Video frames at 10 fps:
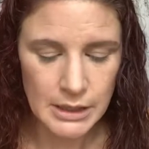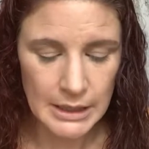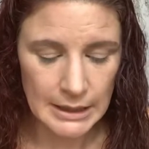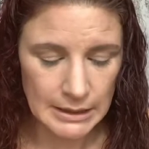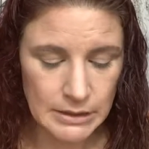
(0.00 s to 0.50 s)

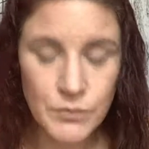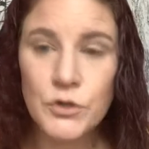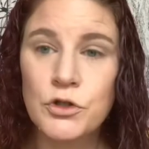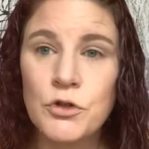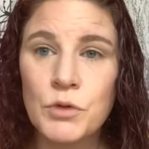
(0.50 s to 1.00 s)
And
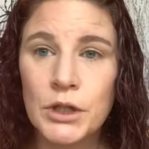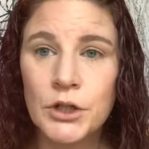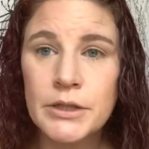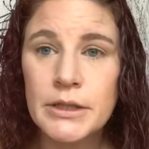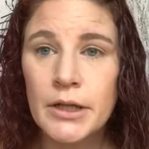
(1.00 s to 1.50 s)
we'll do one
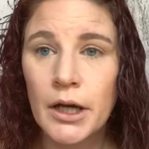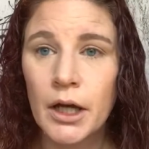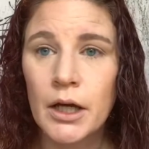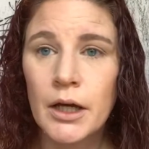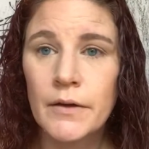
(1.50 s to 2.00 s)
look
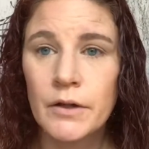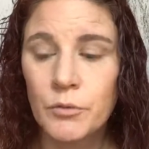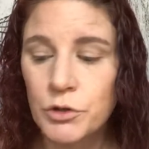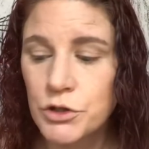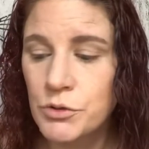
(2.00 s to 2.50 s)
today, and
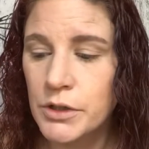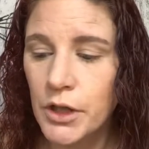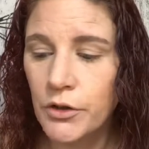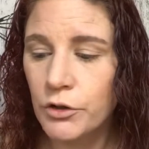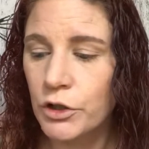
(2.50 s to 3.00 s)
then we'll do
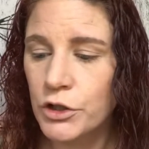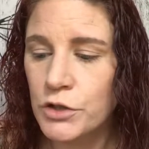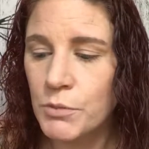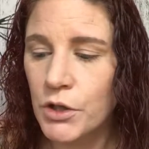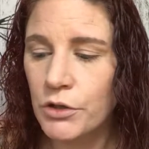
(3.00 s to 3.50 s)
another look
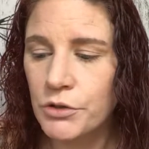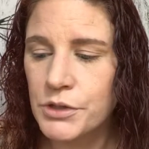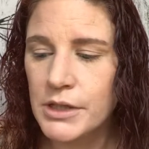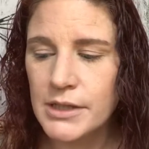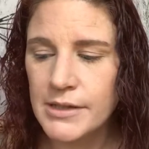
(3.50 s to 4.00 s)
tomorrow
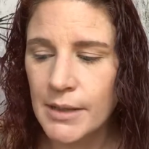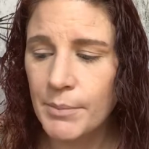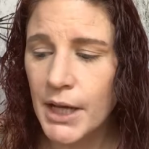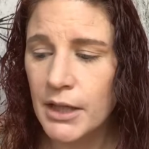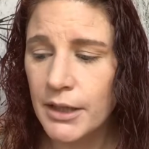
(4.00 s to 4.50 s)
using the same
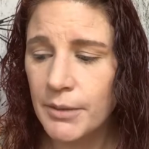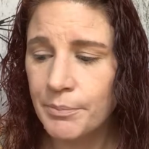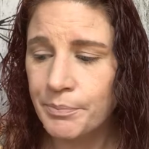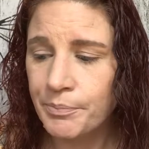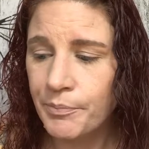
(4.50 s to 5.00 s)
palette.
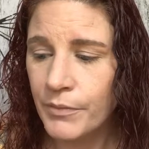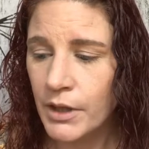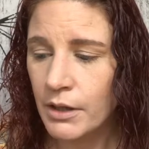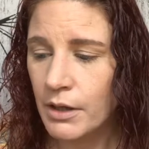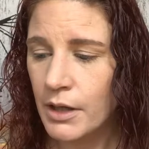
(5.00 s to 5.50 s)

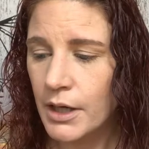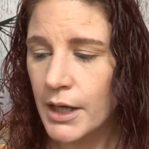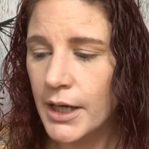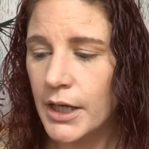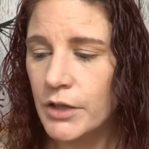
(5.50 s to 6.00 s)

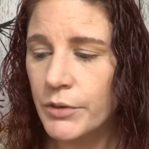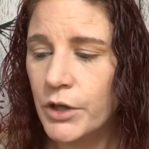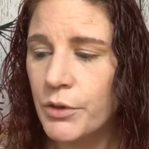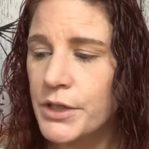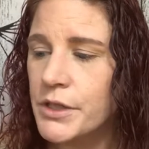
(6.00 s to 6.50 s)
I had a
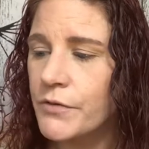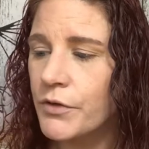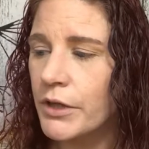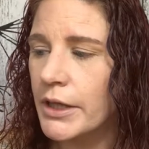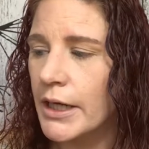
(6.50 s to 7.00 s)
request
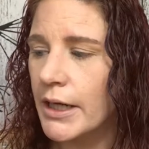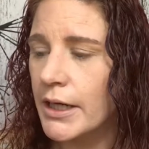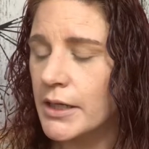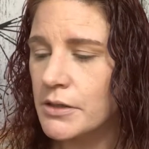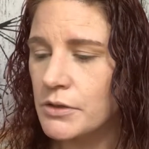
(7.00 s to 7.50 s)
for
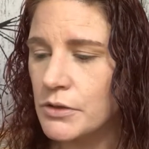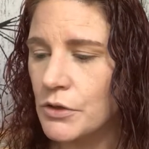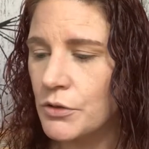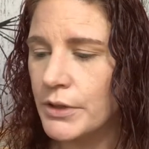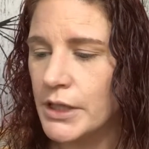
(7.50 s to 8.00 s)
that,
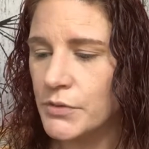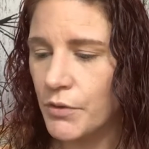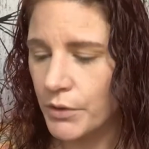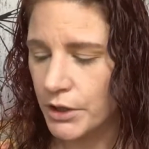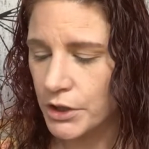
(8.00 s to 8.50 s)
so that's
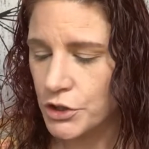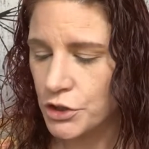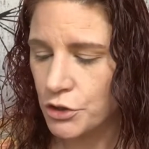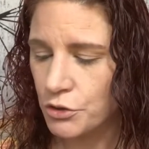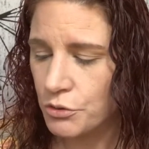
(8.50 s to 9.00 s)
what we're going to
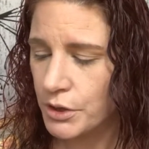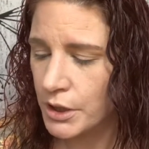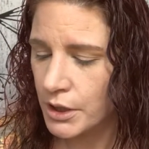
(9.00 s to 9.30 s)
do.